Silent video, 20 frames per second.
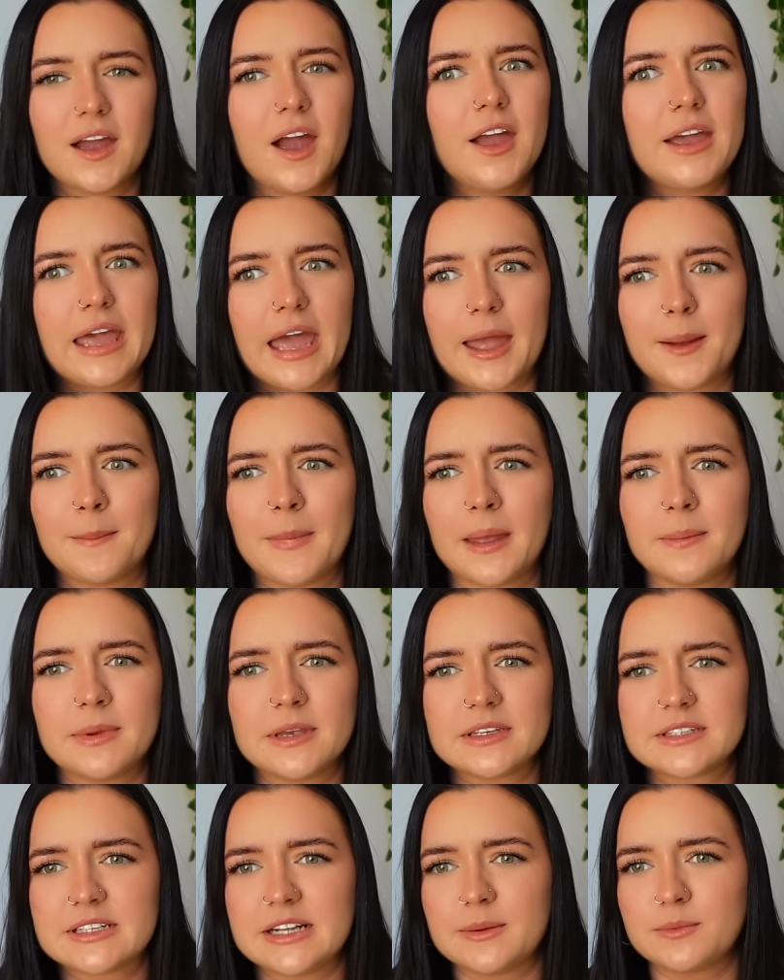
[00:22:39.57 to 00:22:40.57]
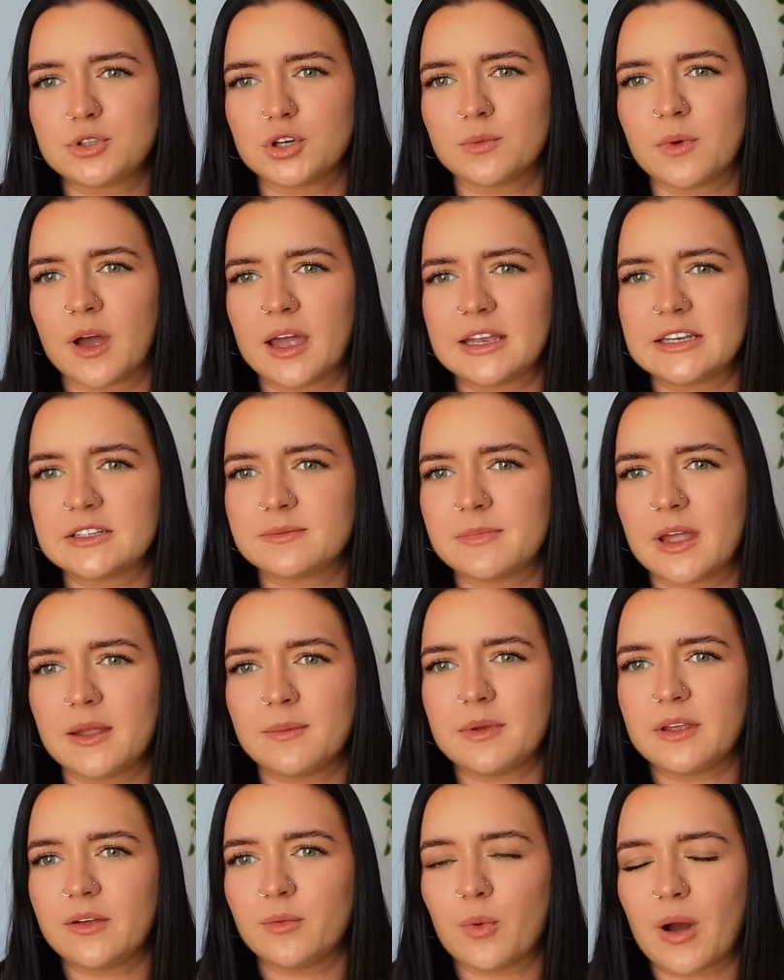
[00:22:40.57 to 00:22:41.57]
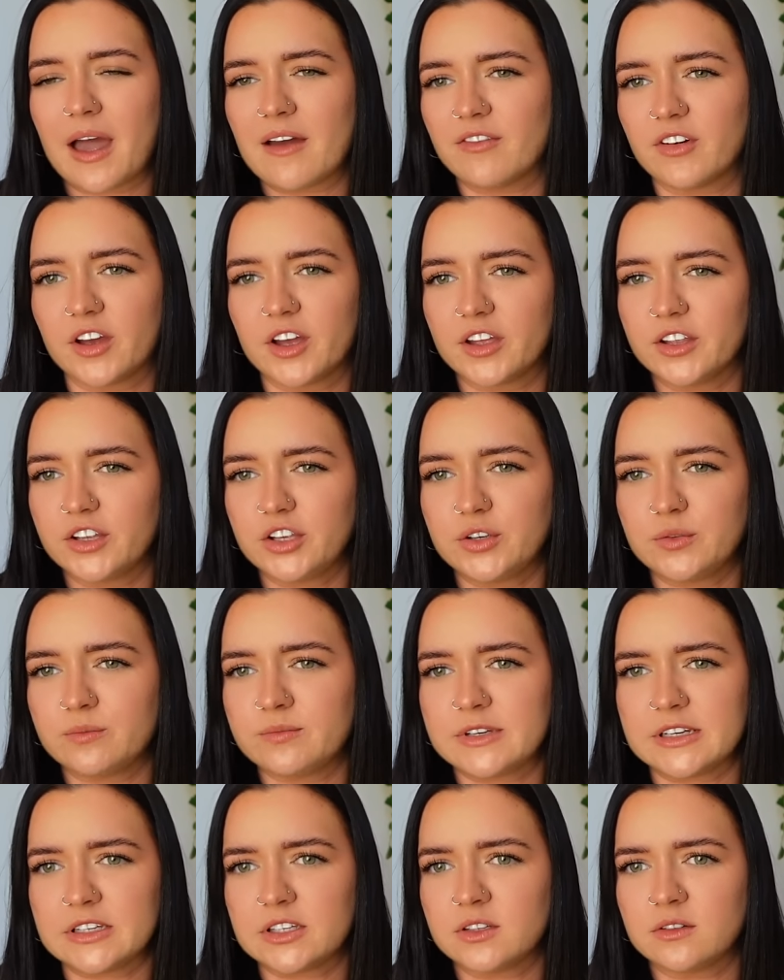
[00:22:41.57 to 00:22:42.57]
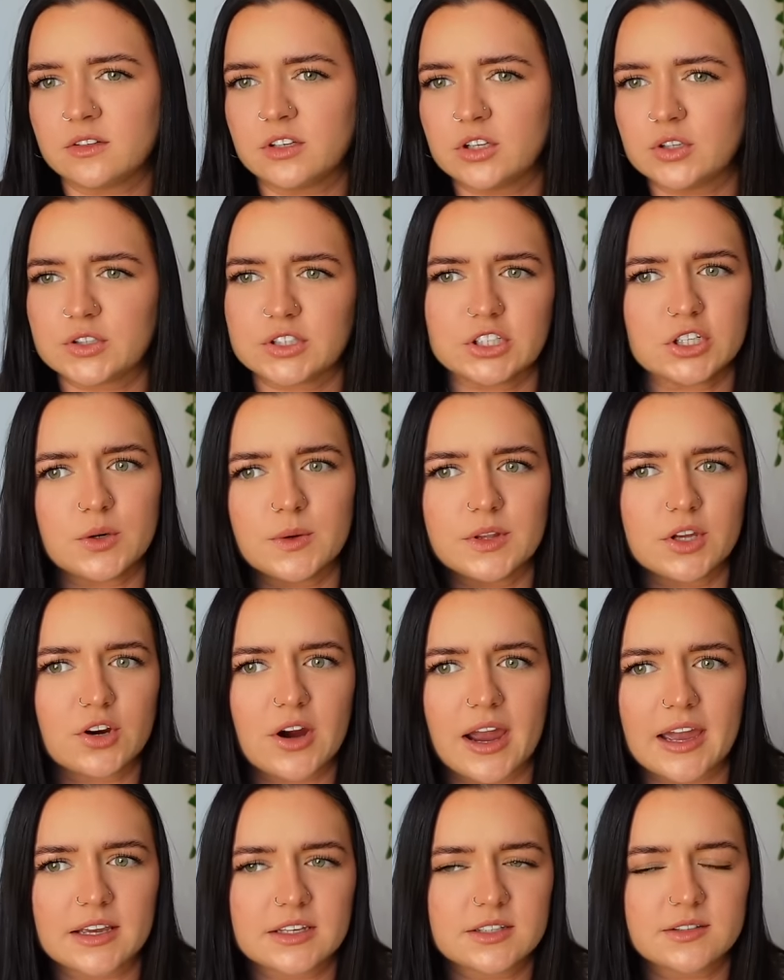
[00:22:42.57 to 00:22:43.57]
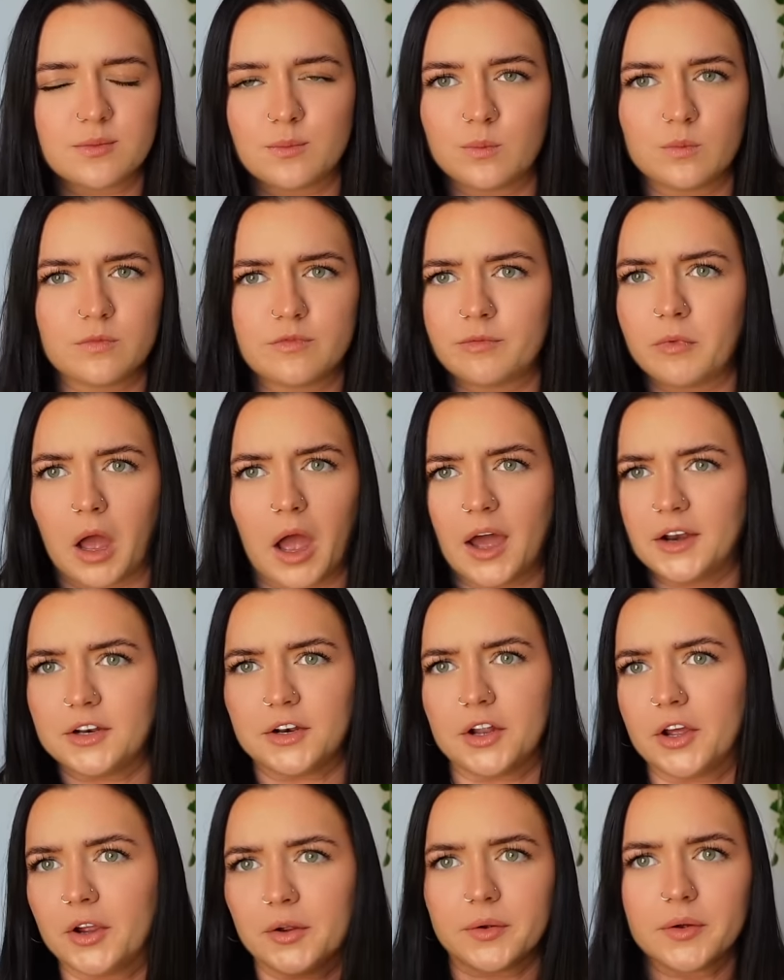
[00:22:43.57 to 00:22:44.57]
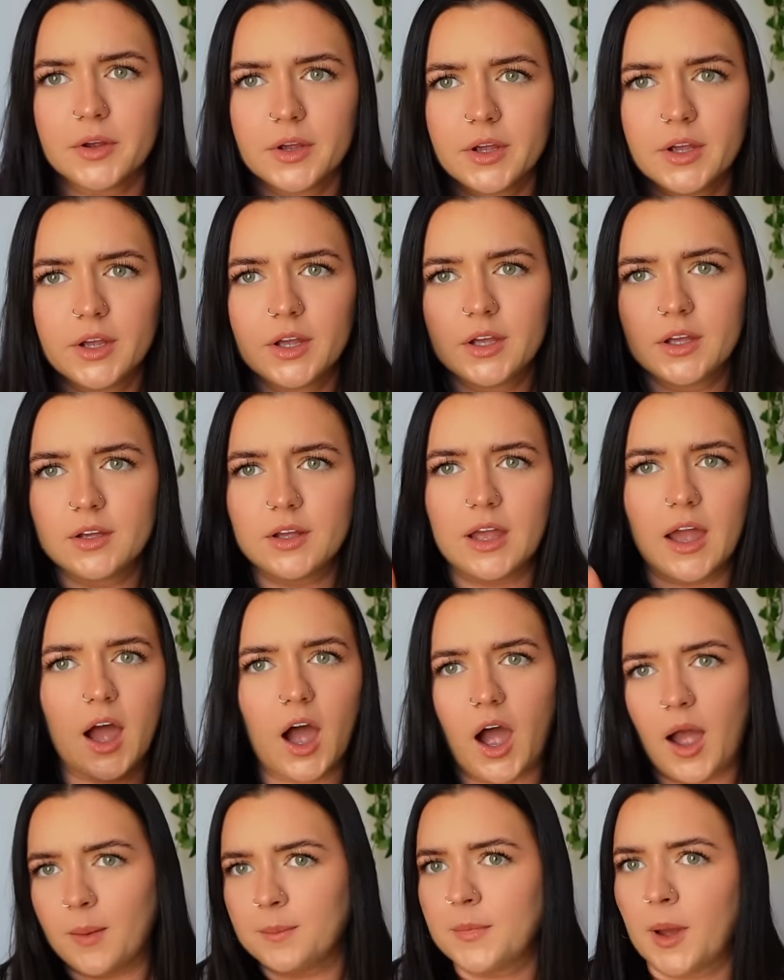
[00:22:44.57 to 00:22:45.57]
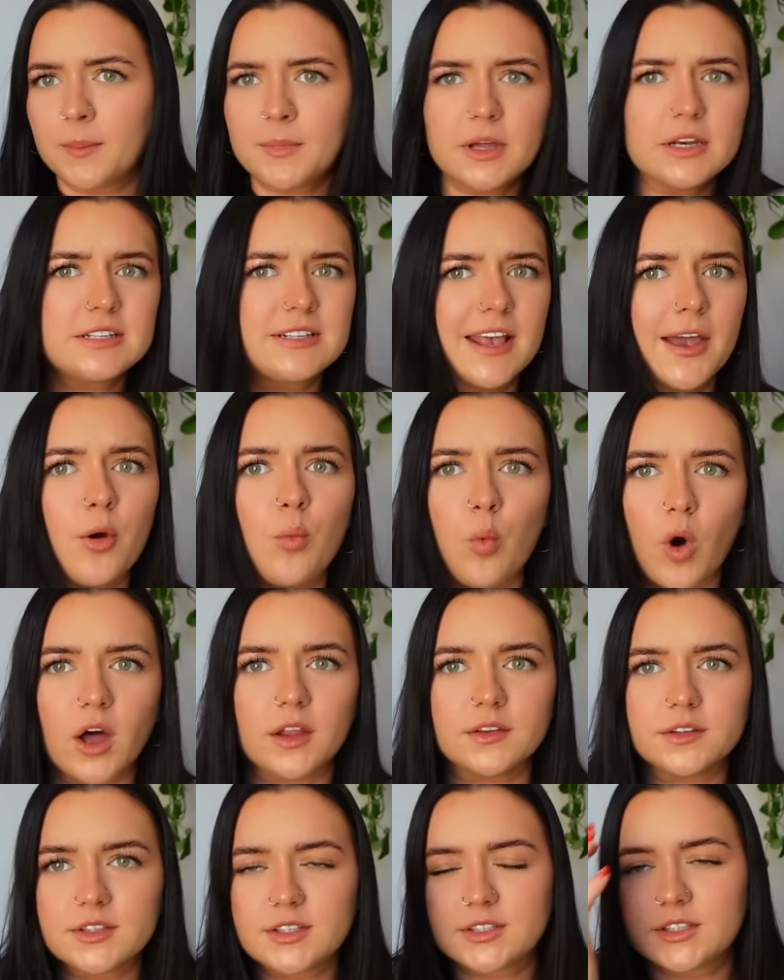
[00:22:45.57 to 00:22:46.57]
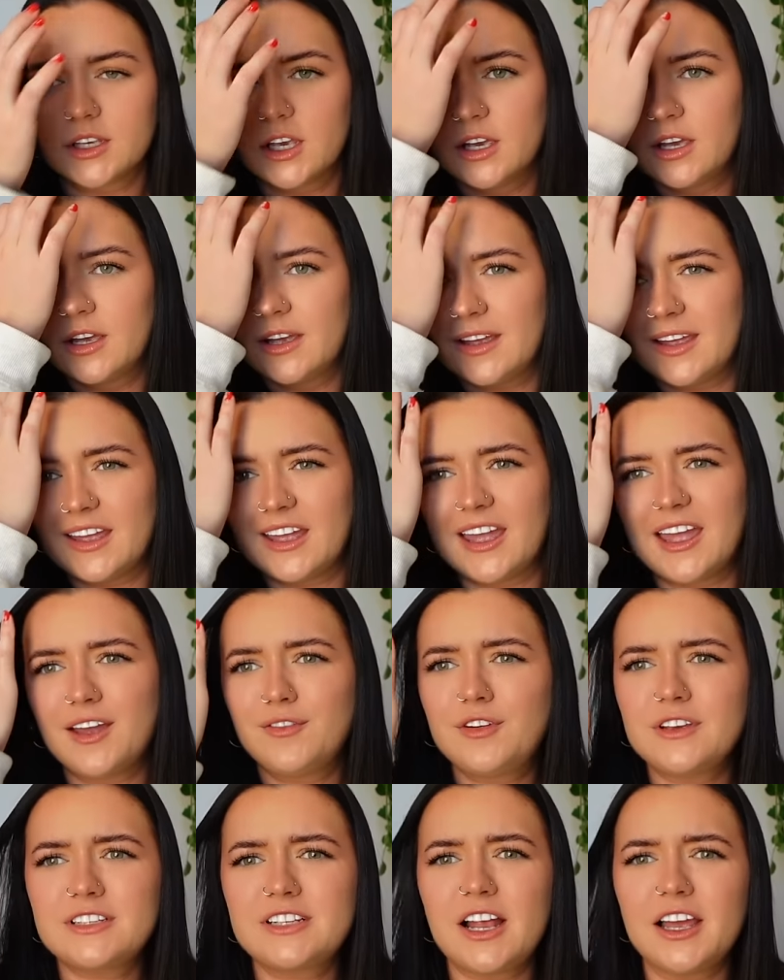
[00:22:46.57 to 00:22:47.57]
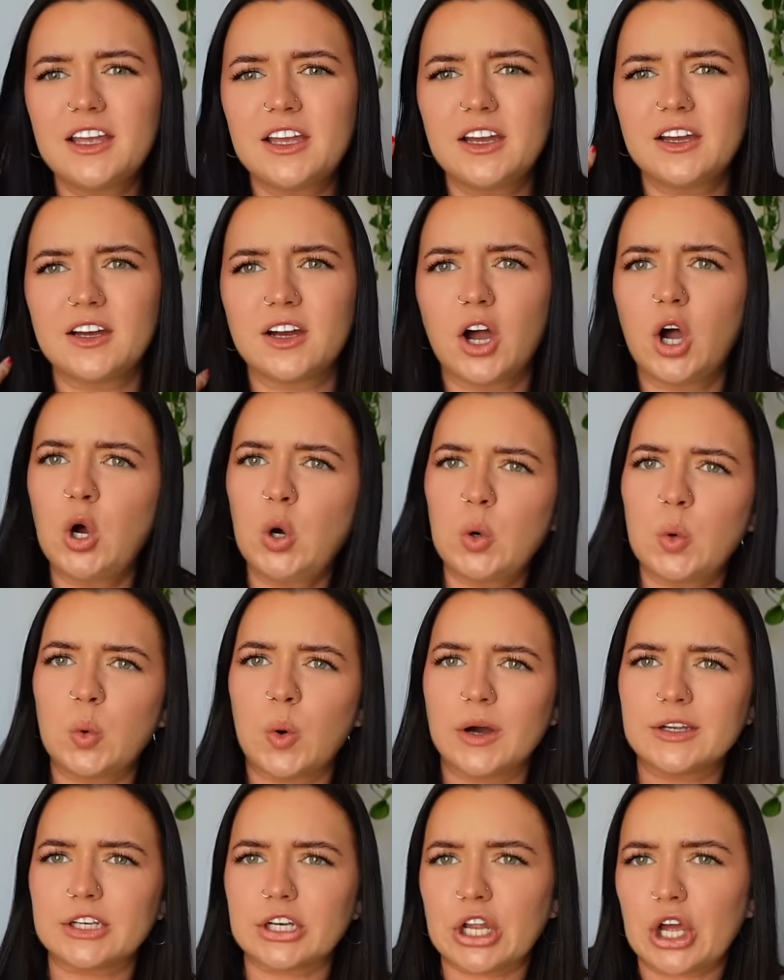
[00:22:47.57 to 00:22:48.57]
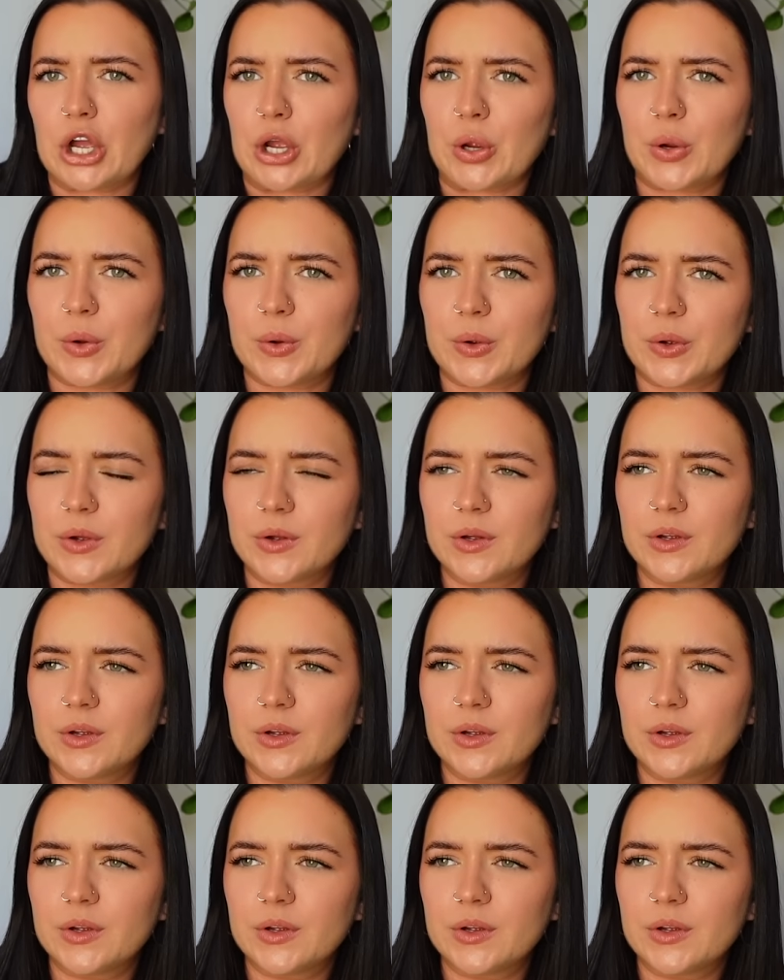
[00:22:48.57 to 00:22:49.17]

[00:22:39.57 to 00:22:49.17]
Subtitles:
okay, maybe it slipped your mind, maybe whatever, you didn't used to it with your ex, I don't know. I'm gonna say it once. If it's like a, oh, I don't know,